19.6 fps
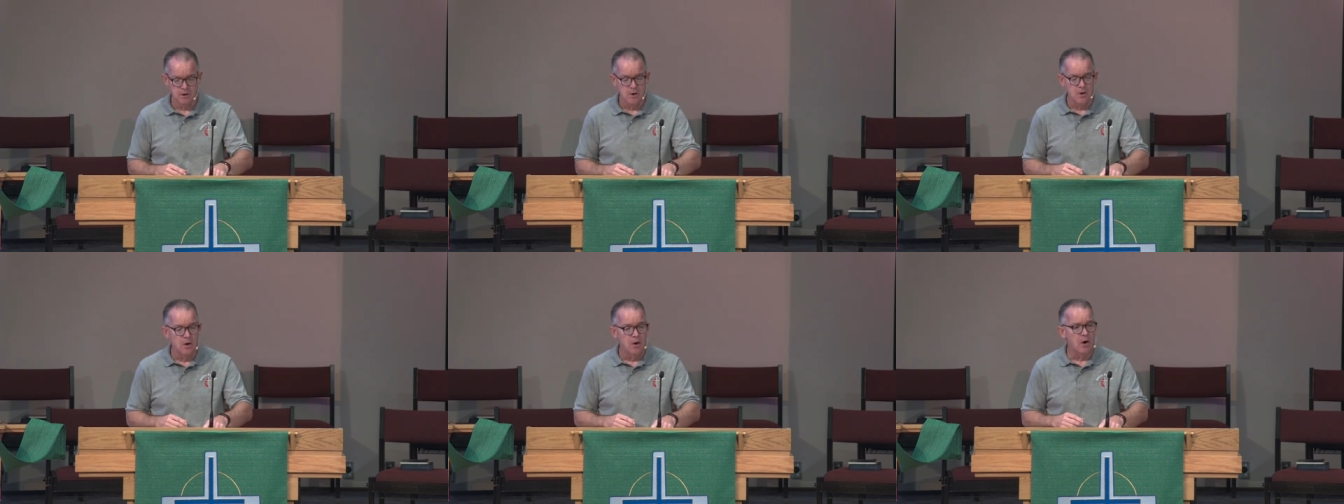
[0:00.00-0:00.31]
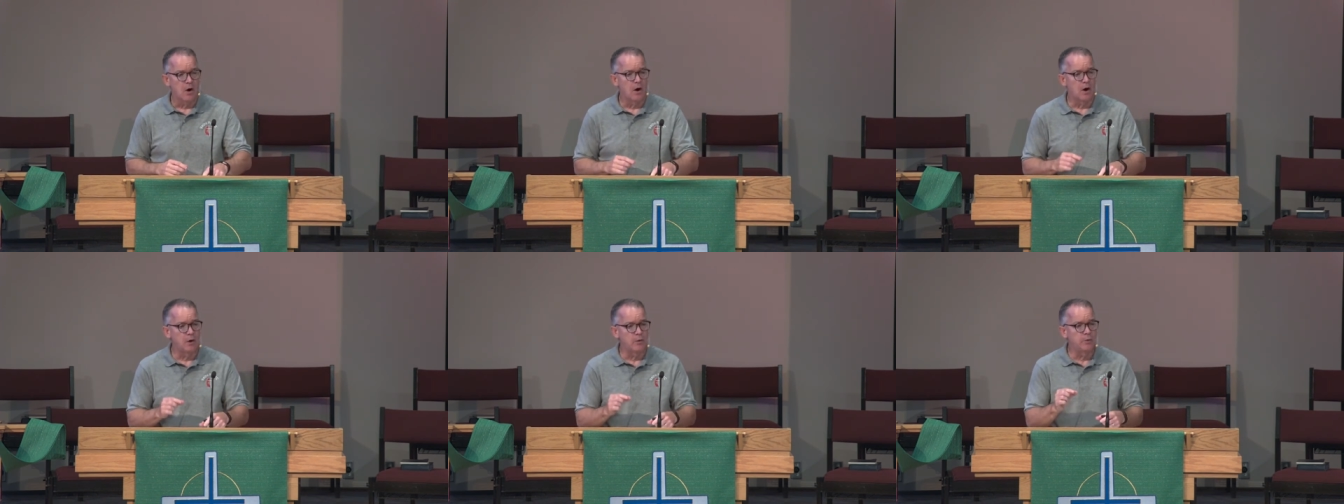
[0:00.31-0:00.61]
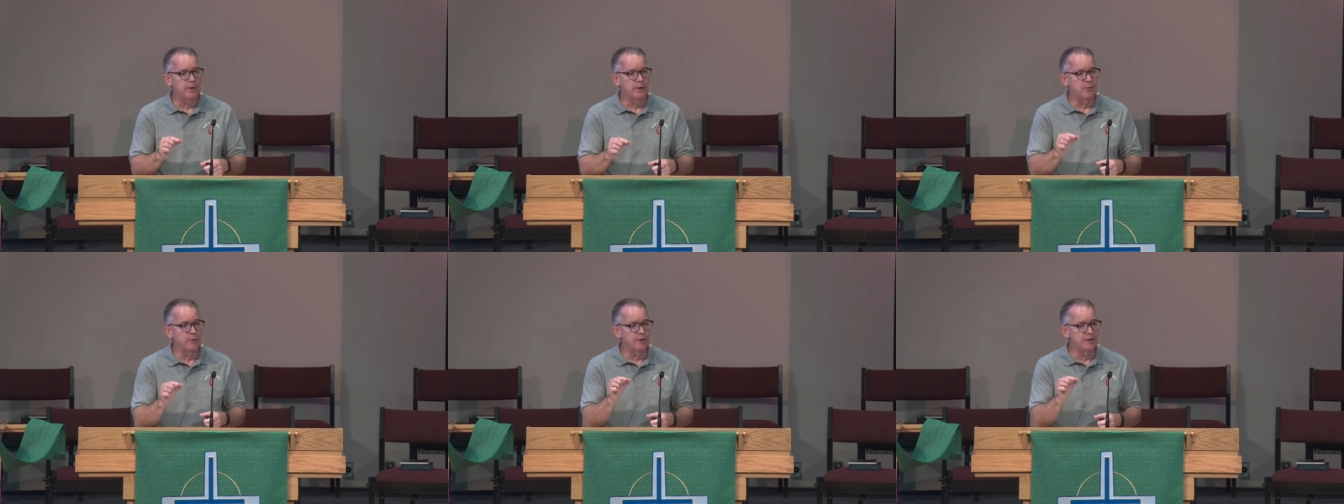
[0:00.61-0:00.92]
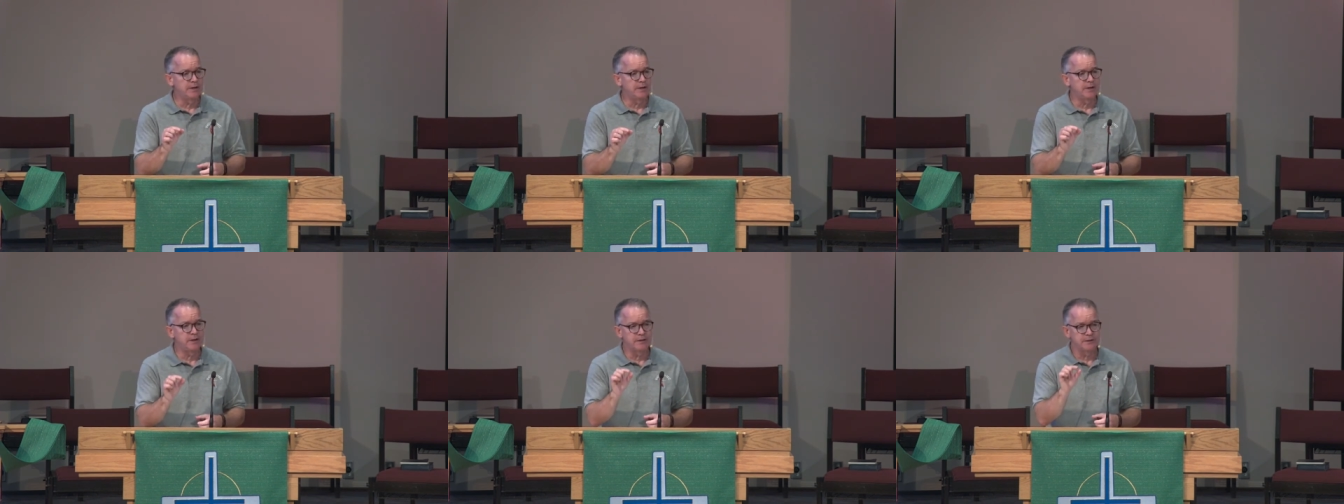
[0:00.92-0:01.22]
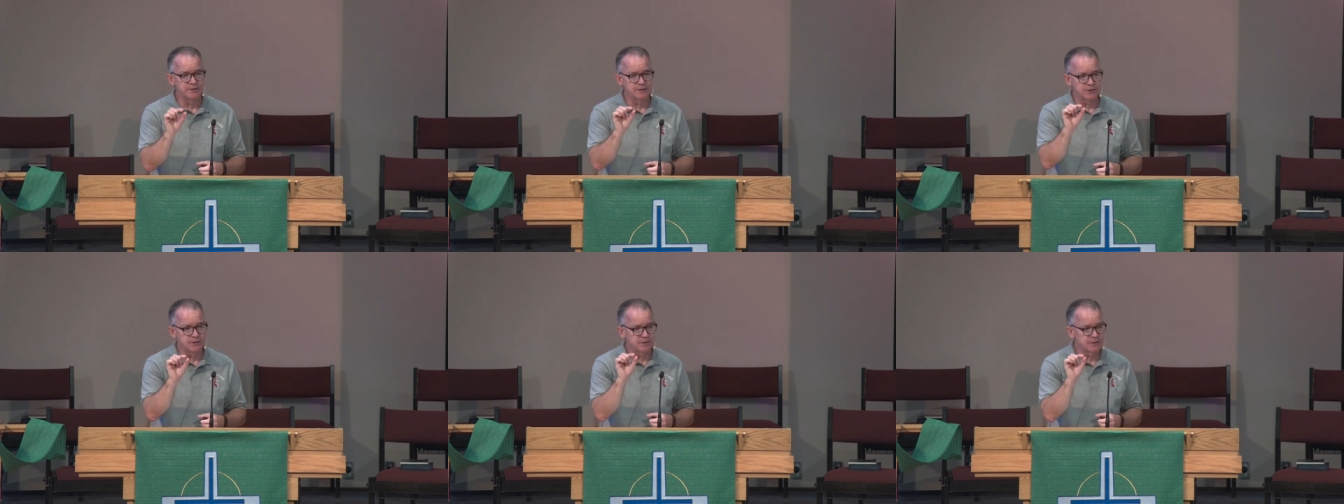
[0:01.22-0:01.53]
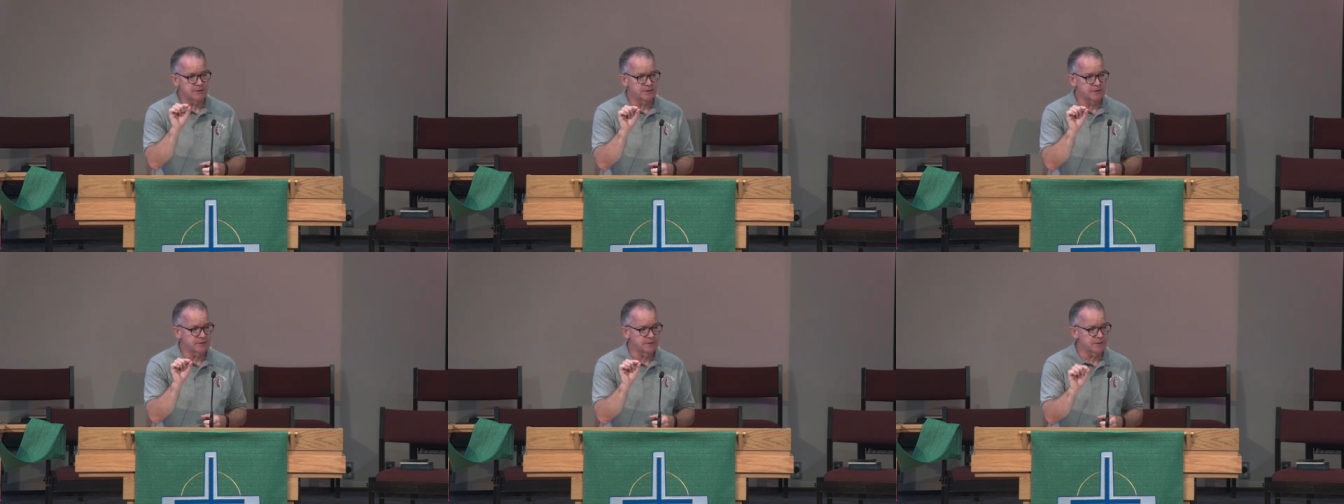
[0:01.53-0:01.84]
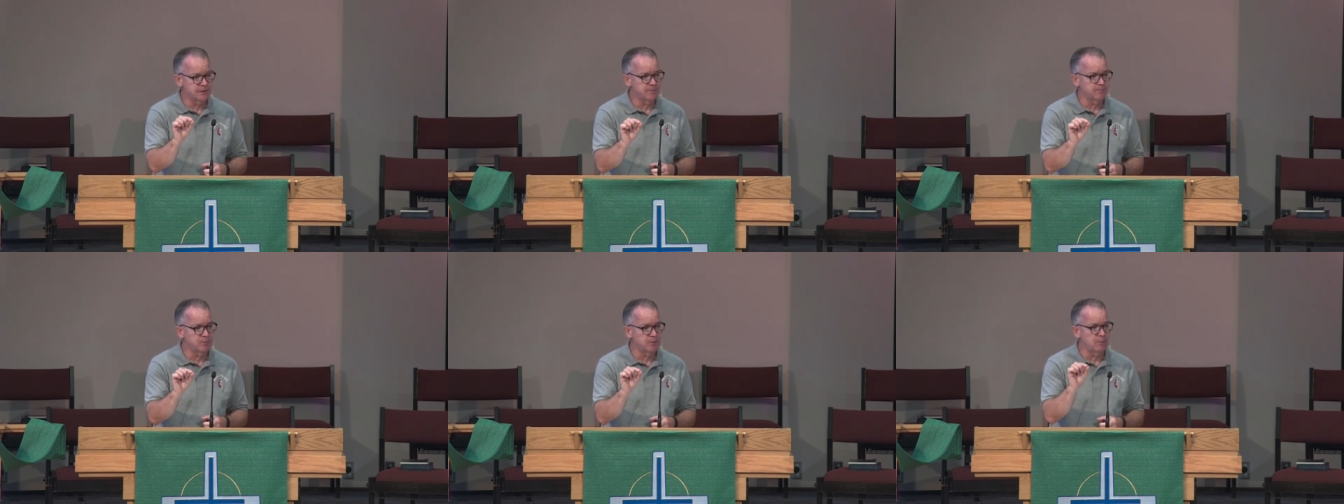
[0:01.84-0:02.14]
all we would need is just a
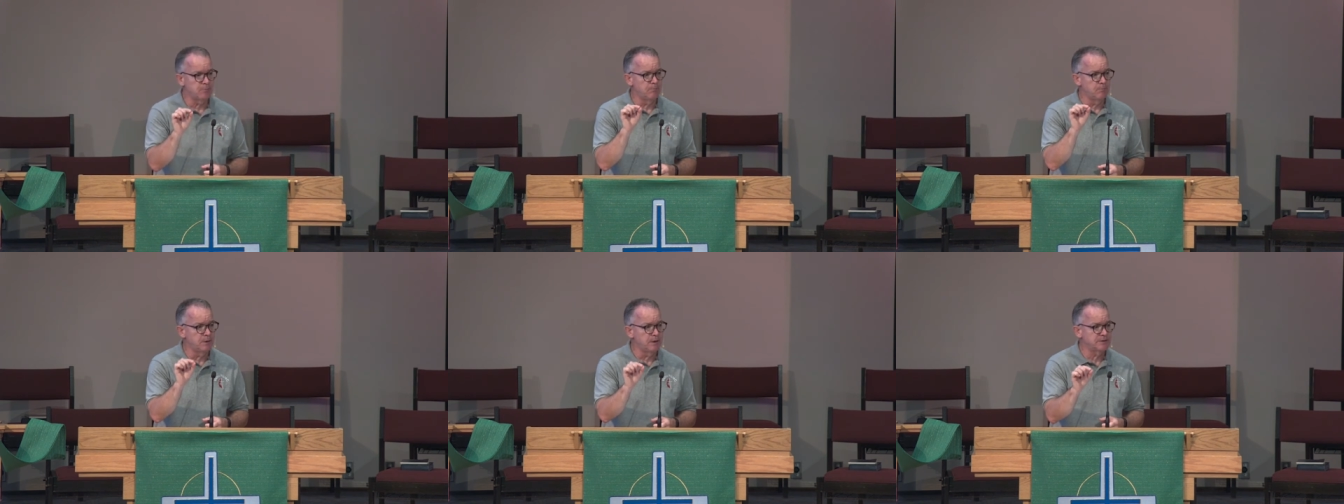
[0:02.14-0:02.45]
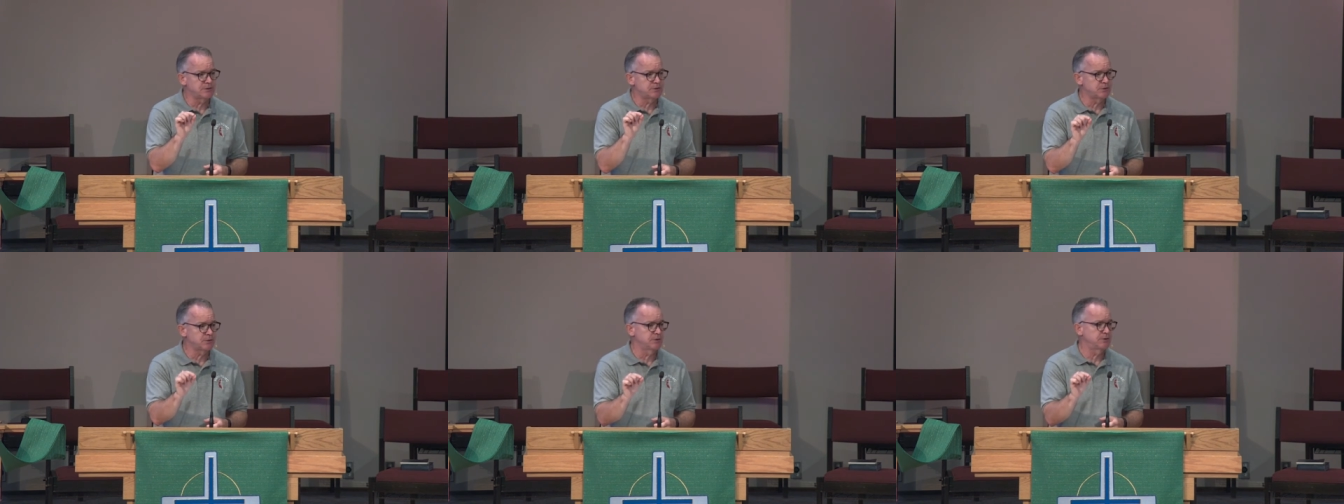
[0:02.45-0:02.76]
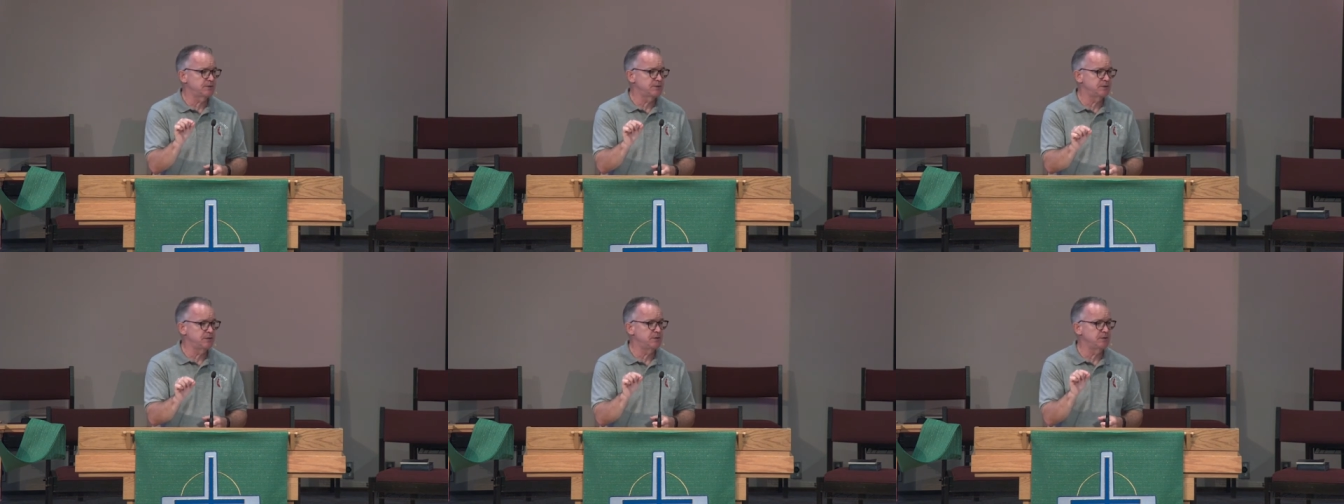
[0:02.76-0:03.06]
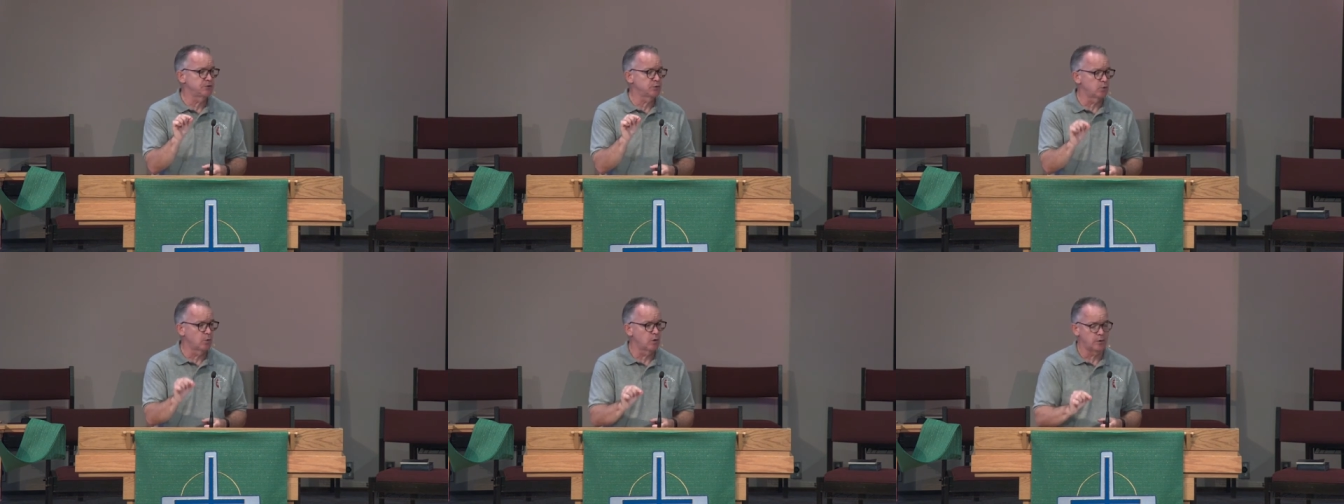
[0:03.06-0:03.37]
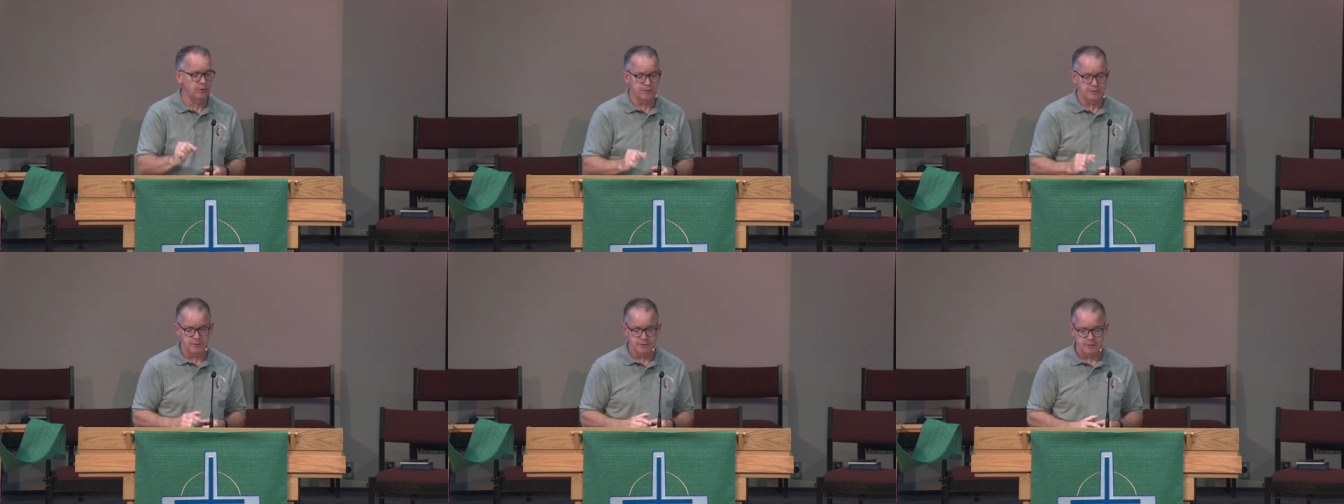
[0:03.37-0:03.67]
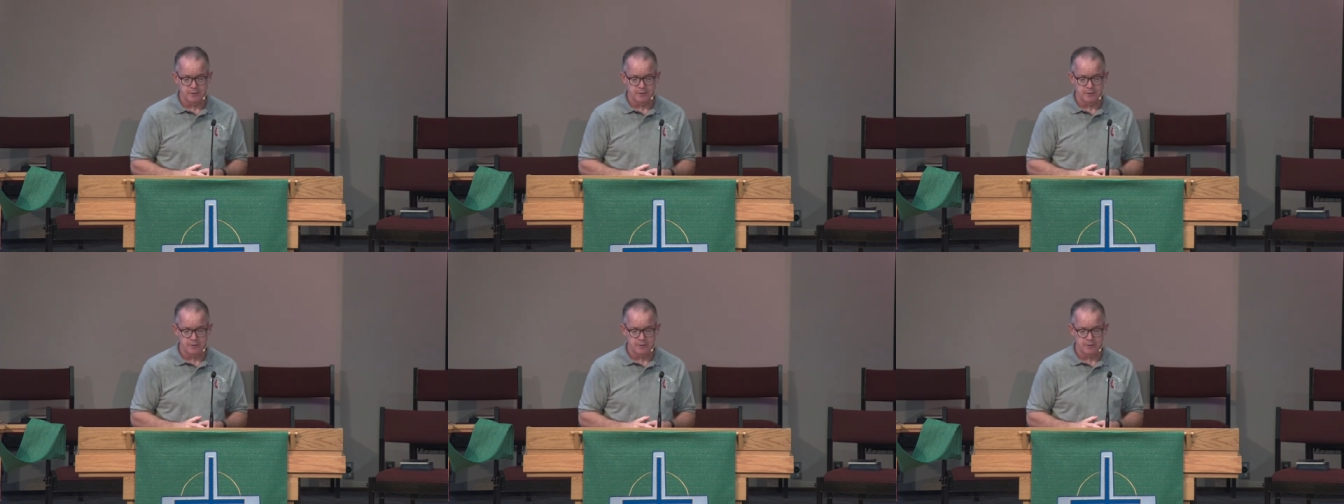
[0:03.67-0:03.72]
simple mustard seed's worth.